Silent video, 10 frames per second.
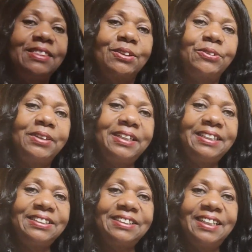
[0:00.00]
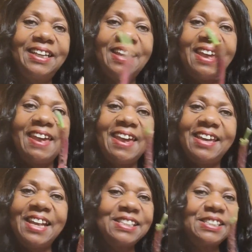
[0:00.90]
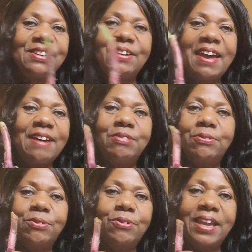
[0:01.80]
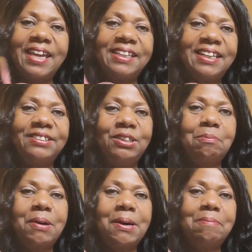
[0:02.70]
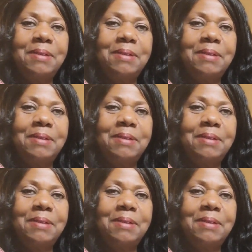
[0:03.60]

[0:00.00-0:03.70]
greenage and I still have the red onion bulb.